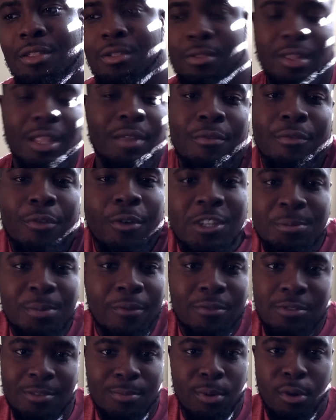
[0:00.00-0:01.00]
leave a
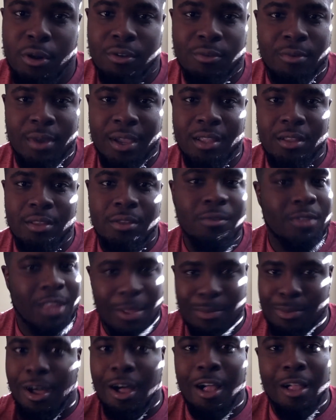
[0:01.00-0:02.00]
voicemail is important, right? Don't
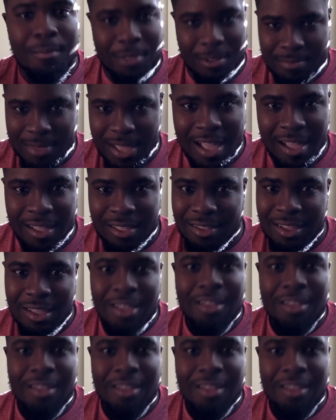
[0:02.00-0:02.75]
keep calling me back.